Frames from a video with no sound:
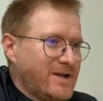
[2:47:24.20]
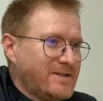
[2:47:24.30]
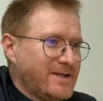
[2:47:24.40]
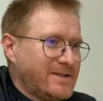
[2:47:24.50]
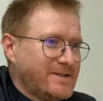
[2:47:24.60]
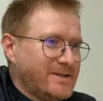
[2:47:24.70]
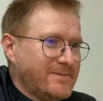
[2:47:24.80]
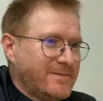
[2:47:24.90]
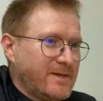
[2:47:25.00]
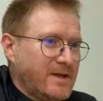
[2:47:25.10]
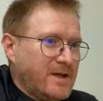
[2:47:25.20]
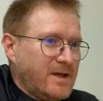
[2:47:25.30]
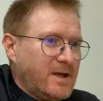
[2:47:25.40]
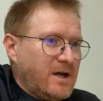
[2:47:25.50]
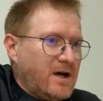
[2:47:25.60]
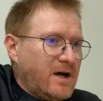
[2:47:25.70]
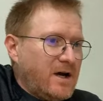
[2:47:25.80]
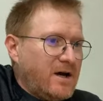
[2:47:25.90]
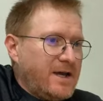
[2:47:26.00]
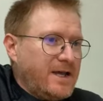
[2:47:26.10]
Tried and tested.
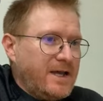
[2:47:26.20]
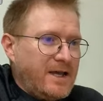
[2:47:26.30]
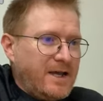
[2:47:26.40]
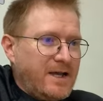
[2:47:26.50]
I